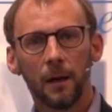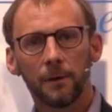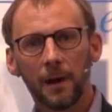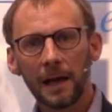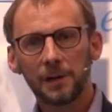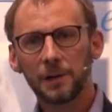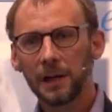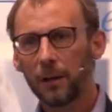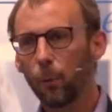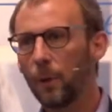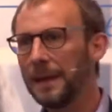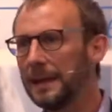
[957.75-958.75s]
that actually
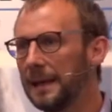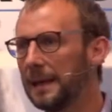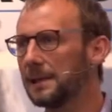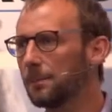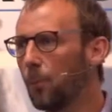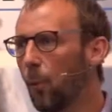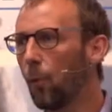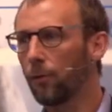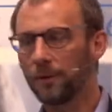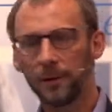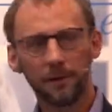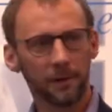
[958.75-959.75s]
we need more
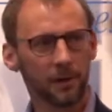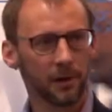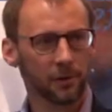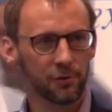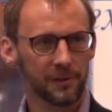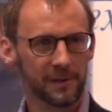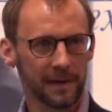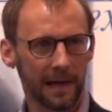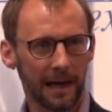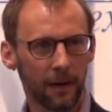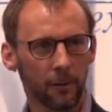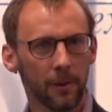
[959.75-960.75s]
than other countries
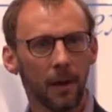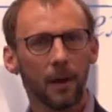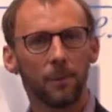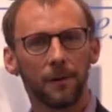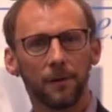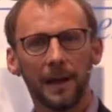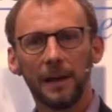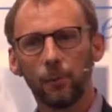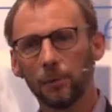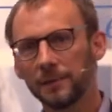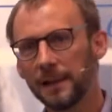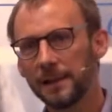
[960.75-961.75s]
now, but they
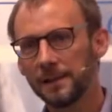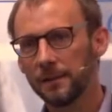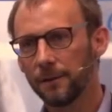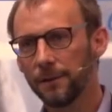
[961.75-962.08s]
will need in the